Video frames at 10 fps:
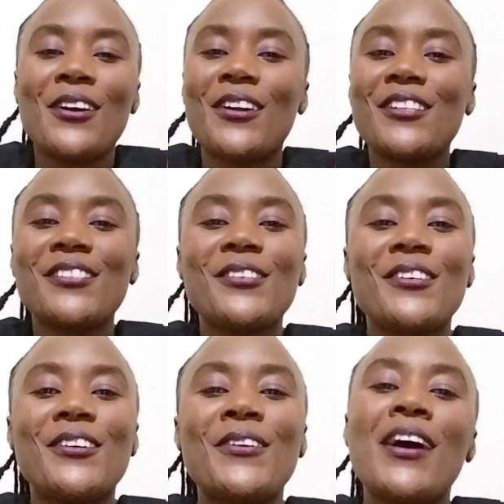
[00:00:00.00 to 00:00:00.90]

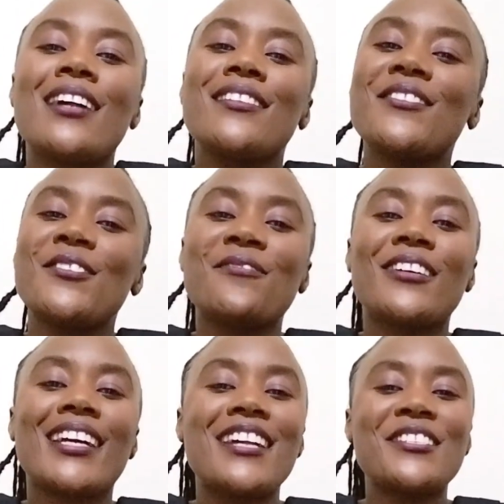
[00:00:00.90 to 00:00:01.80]
Also, don't
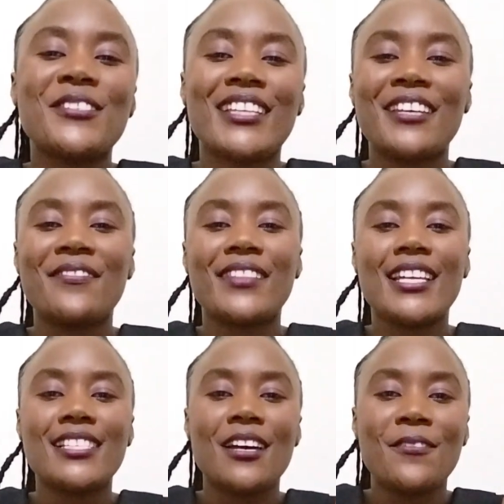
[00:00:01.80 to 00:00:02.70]
forget to give
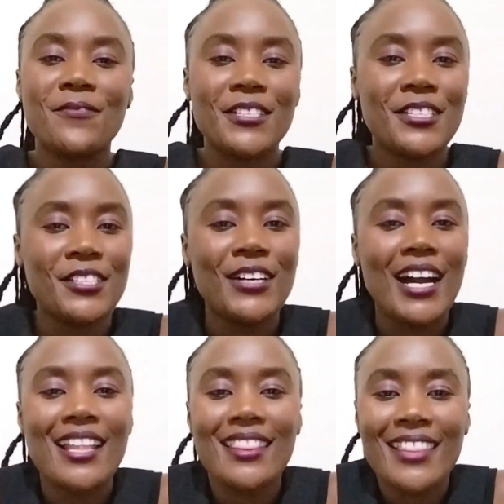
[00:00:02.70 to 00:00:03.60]
this video
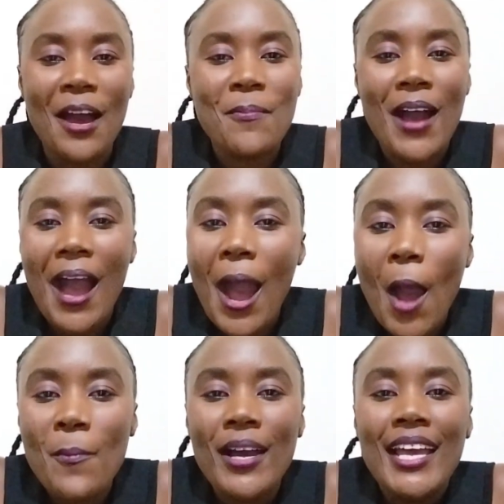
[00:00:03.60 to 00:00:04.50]
a thumb
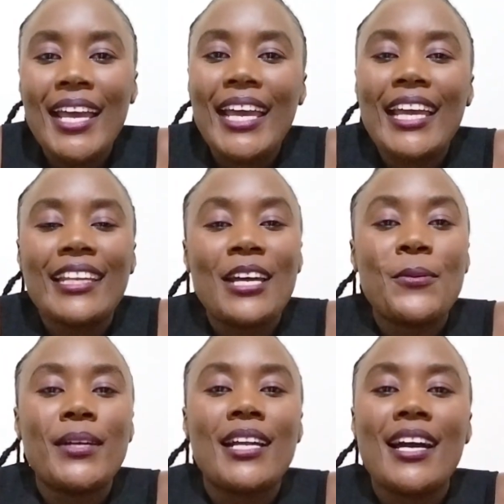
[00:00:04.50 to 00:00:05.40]
up, and I
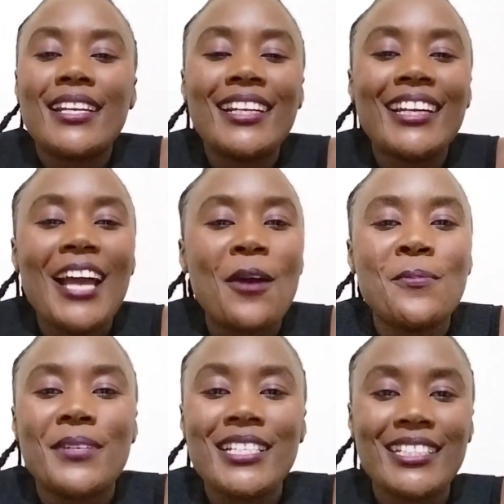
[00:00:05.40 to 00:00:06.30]
will really
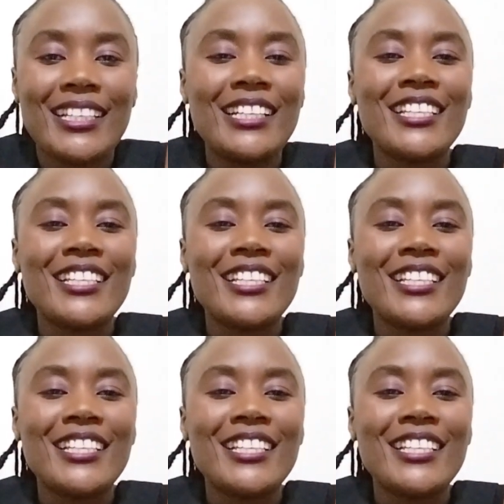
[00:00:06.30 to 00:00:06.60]
appreciate.